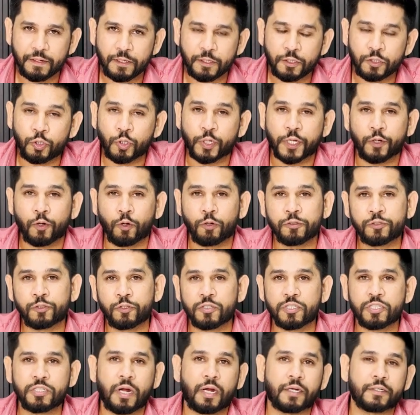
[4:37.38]
You can
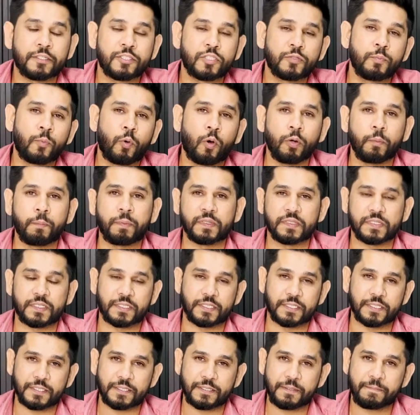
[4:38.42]
also start a small
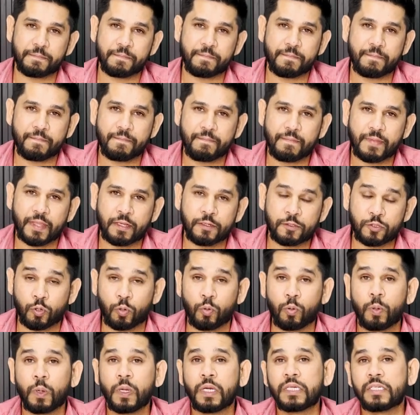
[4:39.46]
business.
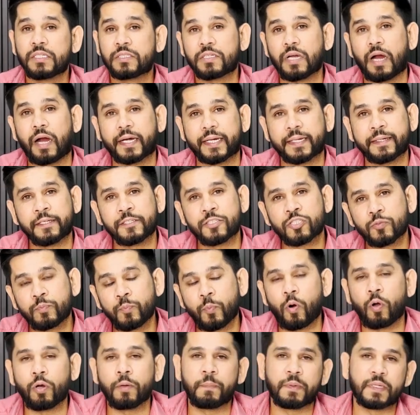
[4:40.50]
So, starting a
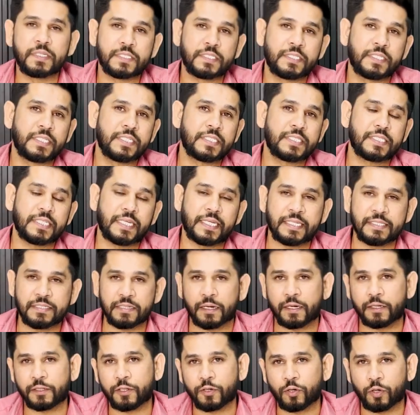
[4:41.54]
small business is
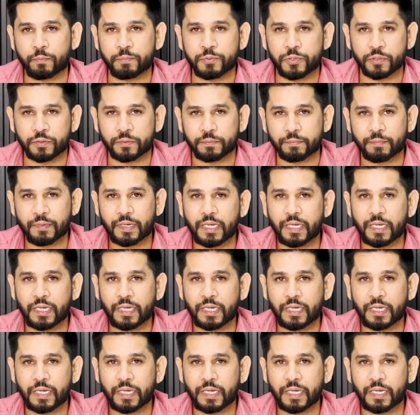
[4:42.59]
another option.